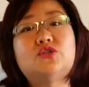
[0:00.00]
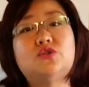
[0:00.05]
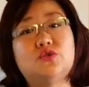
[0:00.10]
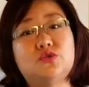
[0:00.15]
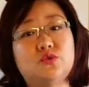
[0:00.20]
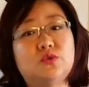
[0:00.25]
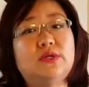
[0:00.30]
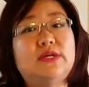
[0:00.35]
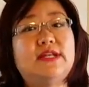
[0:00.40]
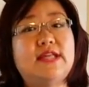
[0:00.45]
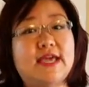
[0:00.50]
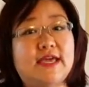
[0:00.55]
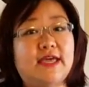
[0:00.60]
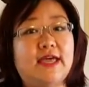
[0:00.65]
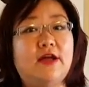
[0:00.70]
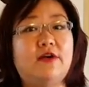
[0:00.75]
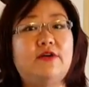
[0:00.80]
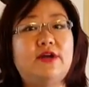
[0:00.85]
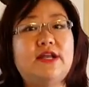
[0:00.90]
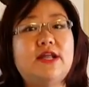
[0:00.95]
Usually they
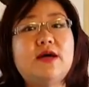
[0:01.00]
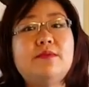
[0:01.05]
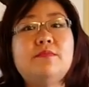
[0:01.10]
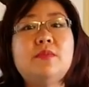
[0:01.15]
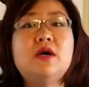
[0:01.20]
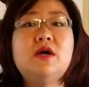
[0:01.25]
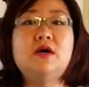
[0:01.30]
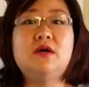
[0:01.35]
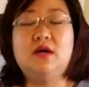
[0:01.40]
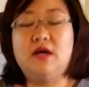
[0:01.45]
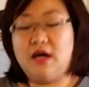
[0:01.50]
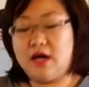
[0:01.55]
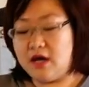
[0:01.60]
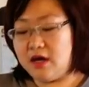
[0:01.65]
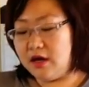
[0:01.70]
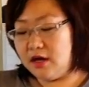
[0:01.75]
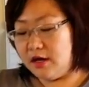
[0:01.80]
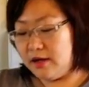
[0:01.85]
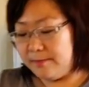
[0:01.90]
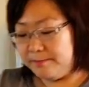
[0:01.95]
carry them.
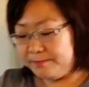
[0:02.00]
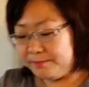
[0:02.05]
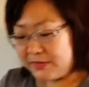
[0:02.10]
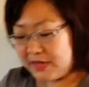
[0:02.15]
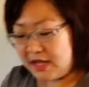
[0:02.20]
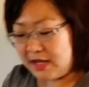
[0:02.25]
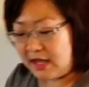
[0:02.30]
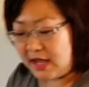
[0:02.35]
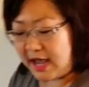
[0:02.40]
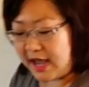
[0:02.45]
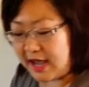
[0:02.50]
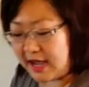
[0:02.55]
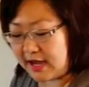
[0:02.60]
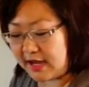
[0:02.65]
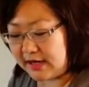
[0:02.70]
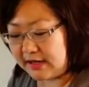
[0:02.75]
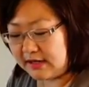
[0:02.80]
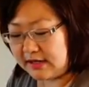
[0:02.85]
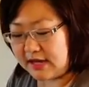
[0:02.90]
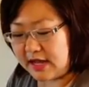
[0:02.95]

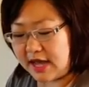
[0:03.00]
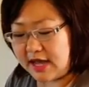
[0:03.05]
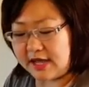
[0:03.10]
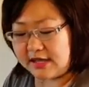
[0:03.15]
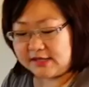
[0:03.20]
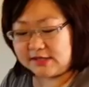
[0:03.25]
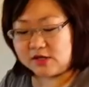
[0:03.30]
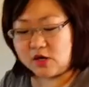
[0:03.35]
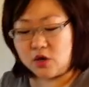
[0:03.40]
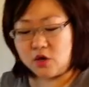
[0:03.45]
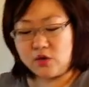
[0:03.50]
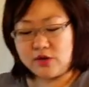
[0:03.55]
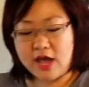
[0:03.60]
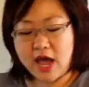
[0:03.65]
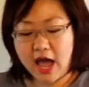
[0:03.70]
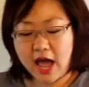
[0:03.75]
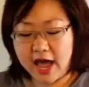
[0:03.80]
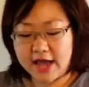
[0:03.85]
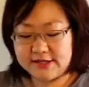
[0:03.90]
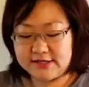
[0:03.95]
And so
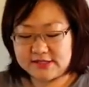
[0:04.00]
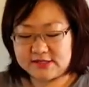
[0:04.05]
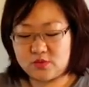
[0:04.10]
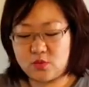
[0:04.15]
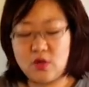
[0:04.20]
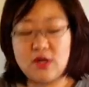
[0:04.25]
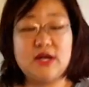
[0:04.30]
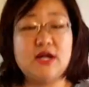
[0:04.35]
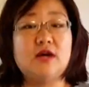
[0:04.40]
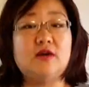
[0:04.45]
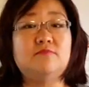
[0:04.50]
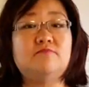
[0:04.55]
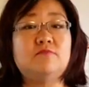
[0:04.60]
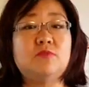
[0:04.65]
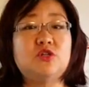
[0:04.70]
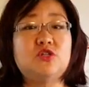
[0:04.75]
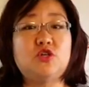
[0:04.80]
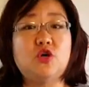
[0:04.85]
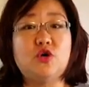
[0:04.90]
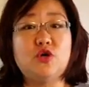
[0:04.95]
yeah, I just want to
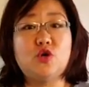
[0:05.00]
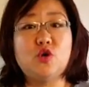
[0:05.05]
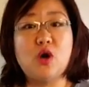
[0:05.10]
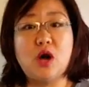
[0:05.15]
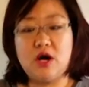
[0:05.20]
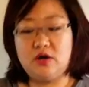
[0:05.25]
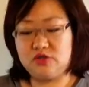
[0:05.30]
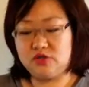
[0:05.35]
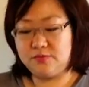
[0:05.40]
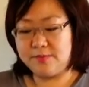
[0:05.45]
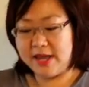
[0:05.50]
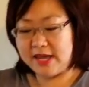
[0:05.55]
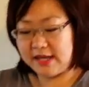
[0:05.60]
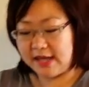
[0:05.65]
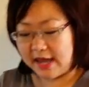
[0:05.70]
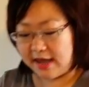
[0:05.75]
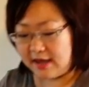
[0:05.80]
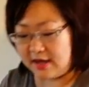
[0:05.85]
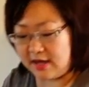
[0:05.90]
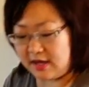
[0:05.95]
show you how to make
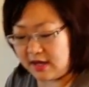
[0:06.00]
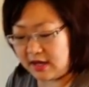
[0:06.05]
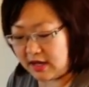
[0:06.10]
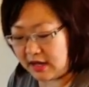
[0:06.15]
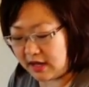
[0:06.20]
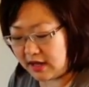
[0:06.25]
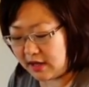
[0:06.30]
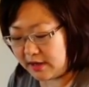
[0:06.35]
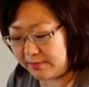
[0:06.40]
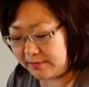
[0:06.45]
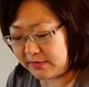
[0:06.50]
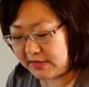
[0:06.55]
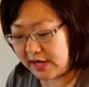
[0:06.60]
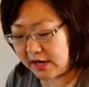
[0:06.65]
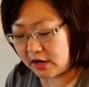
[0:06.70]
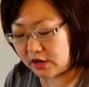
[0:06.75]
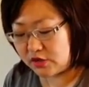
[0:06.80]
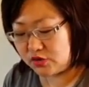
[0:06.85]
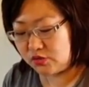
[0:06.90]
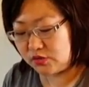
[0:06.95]
it.
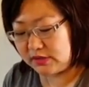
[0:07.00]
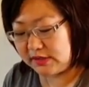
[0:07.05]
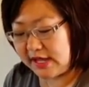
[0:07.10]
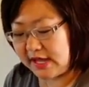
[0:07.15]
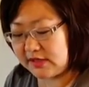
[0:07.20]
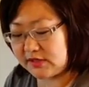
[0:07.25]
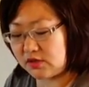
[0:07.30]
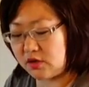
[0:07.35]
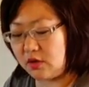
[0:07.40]
There are two things.